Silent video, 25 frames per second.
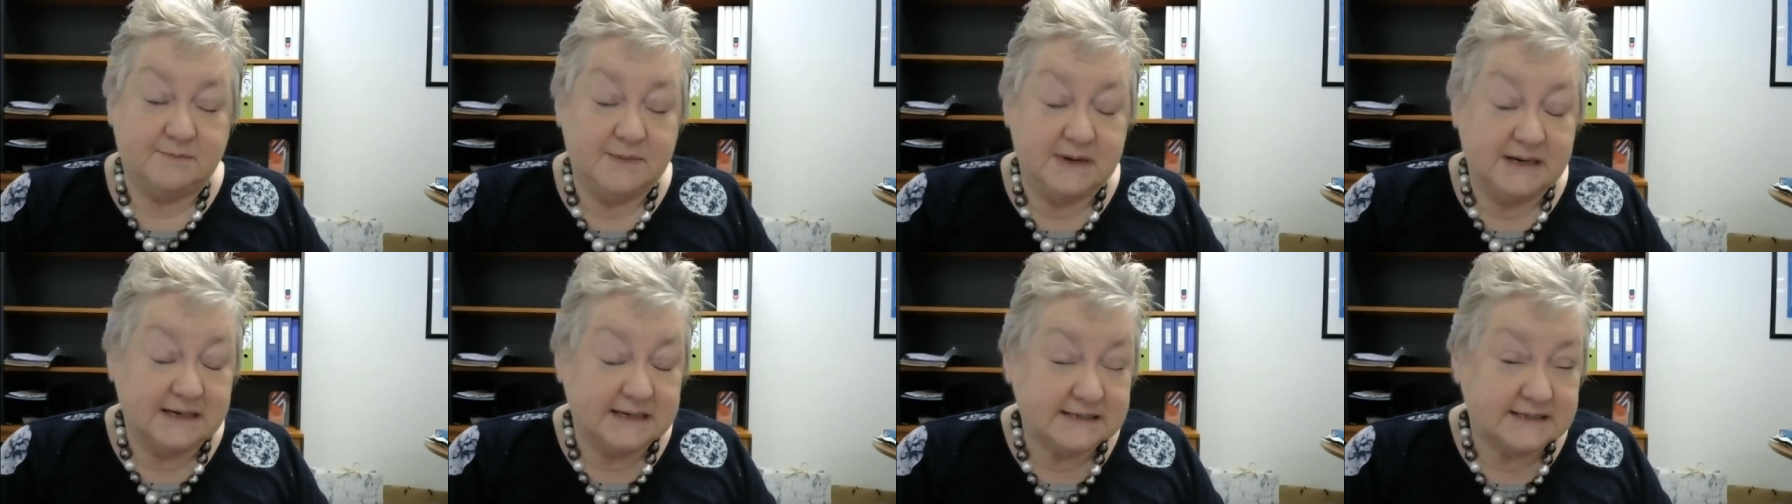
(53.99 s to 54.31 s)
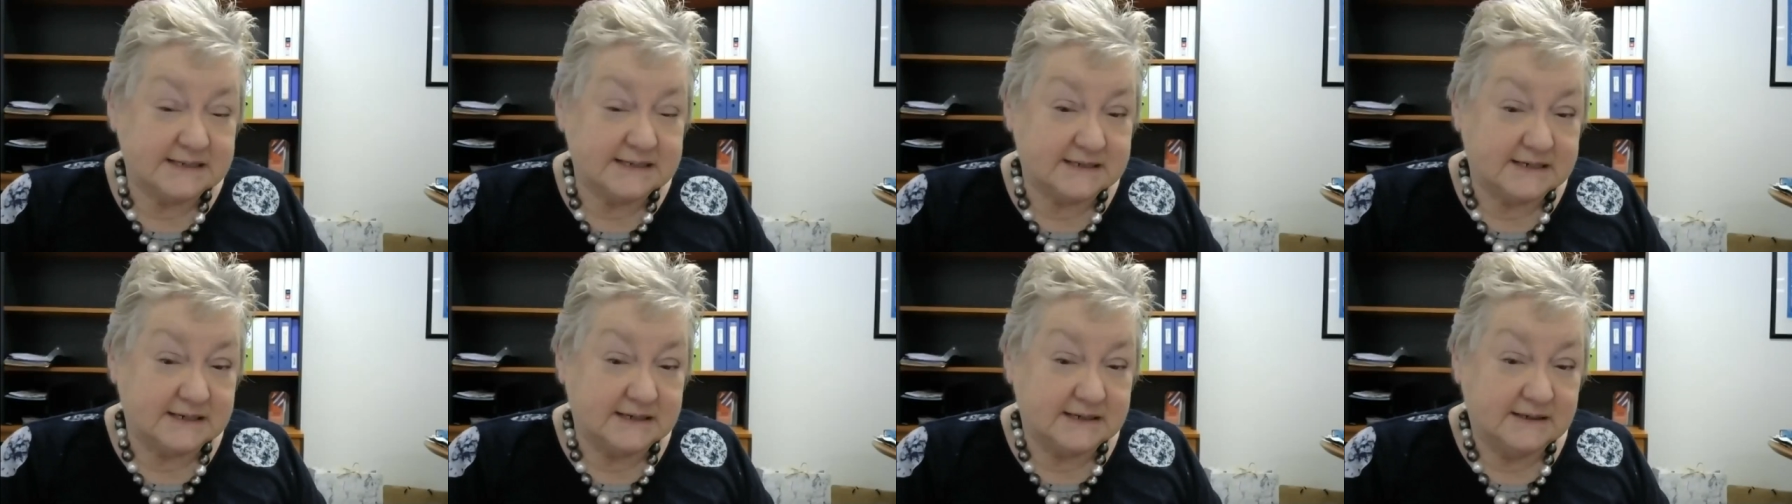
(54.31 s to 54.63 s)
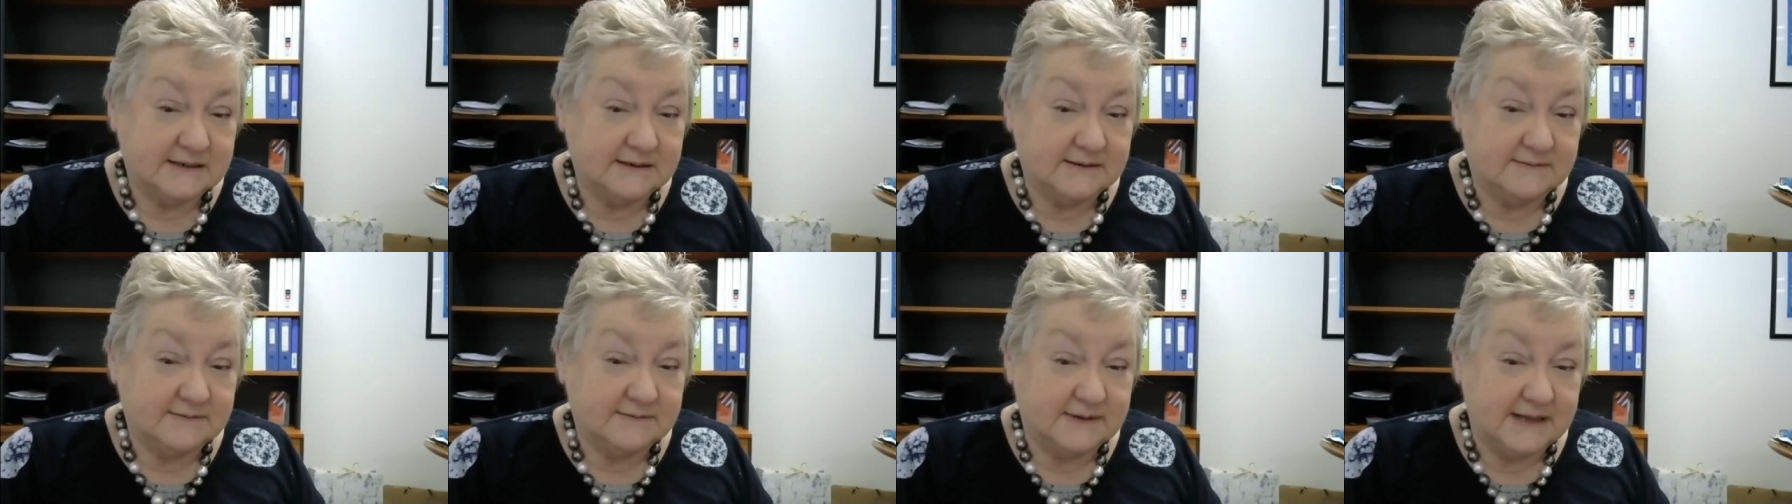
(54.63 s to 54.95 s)

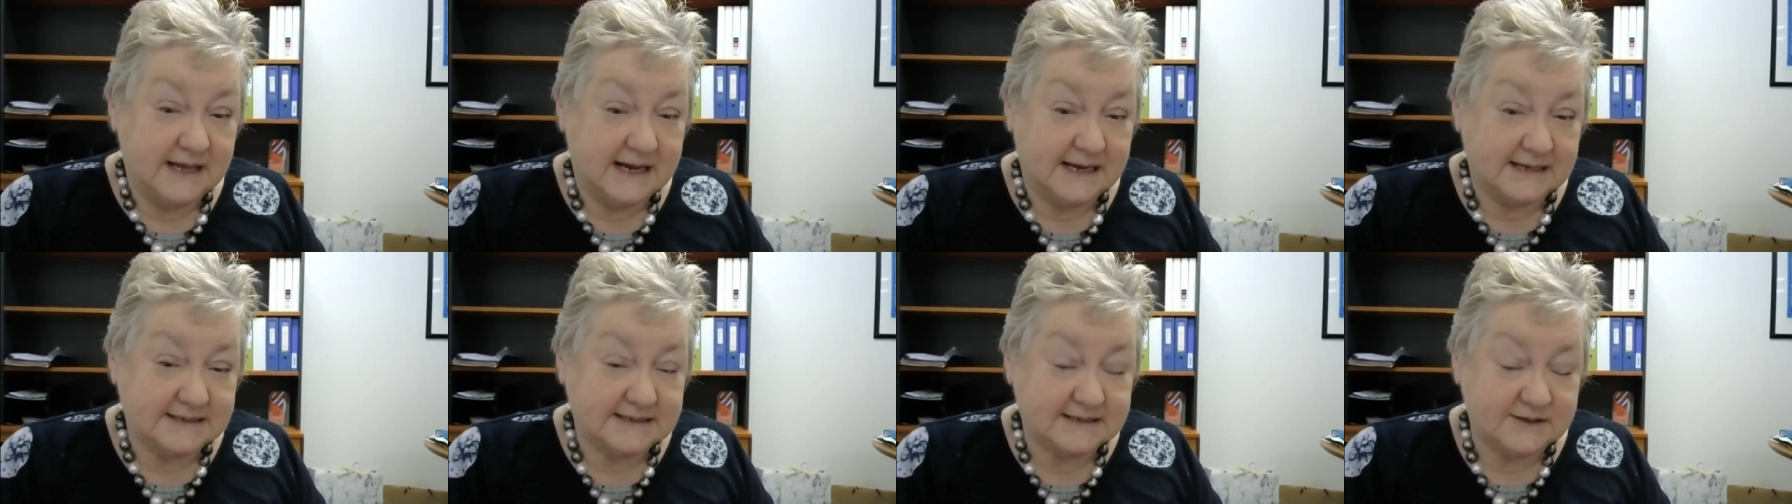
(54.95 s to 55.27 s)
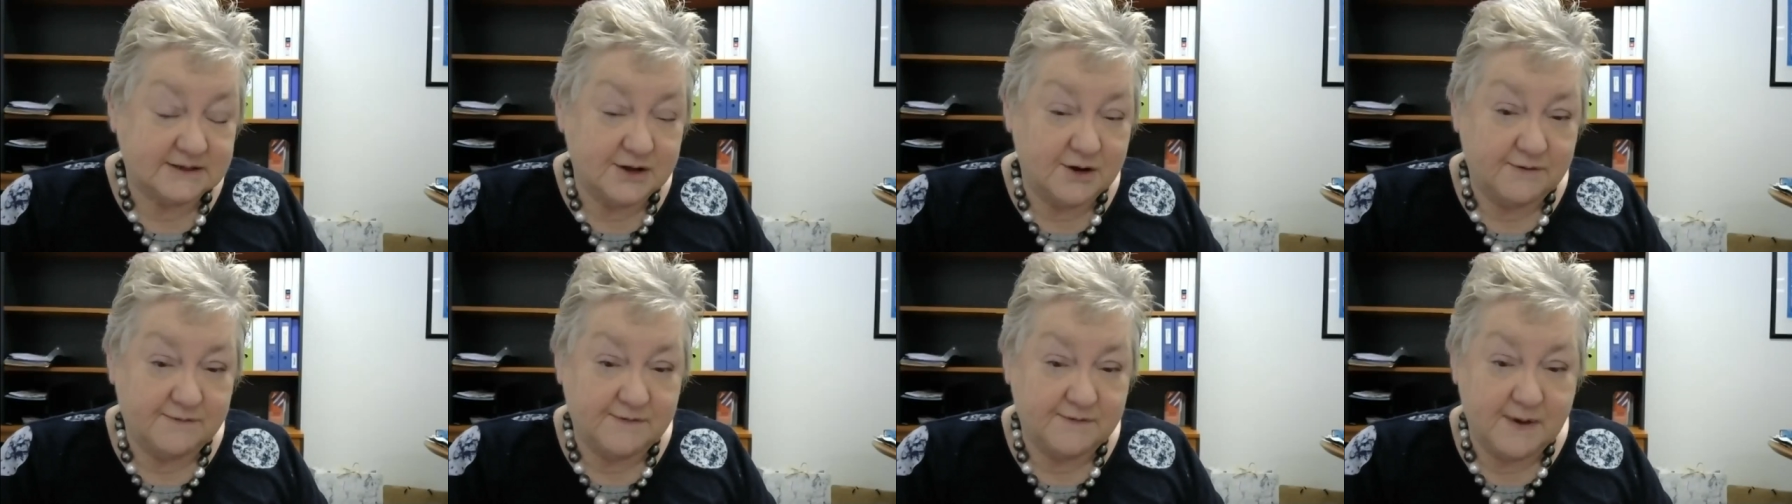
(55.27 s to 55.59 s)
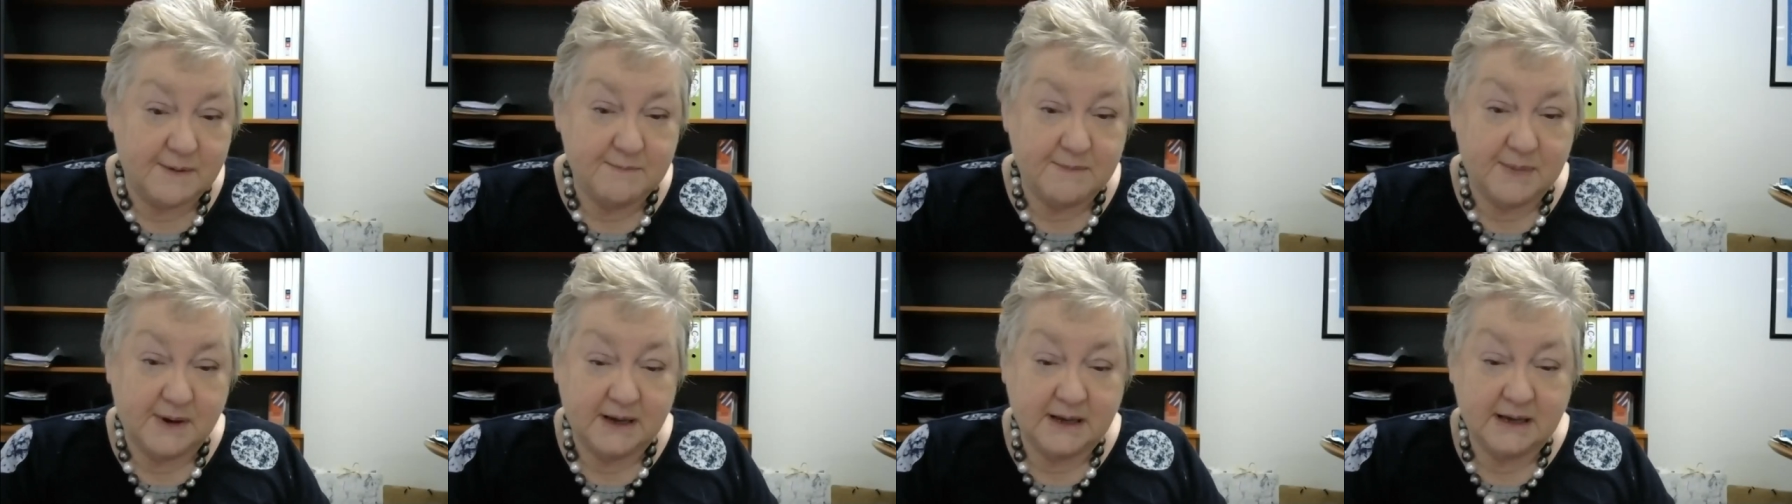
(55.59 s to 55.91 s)
minister last
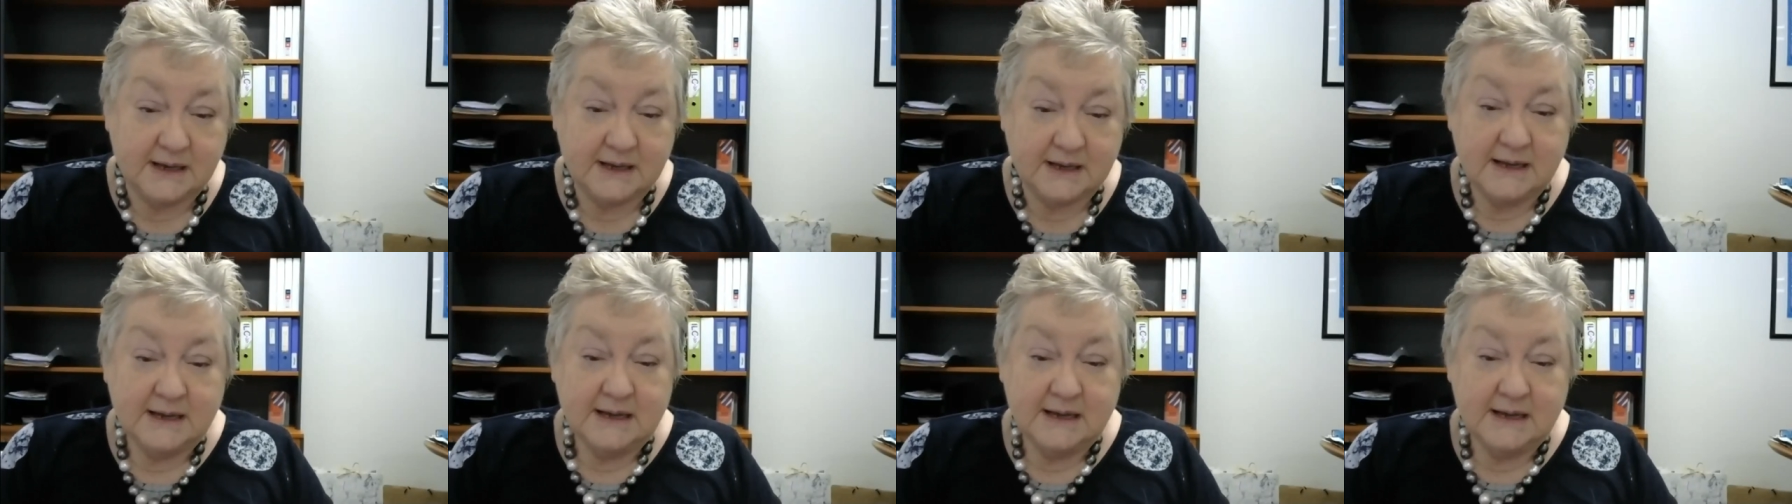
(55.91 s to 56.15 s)
November.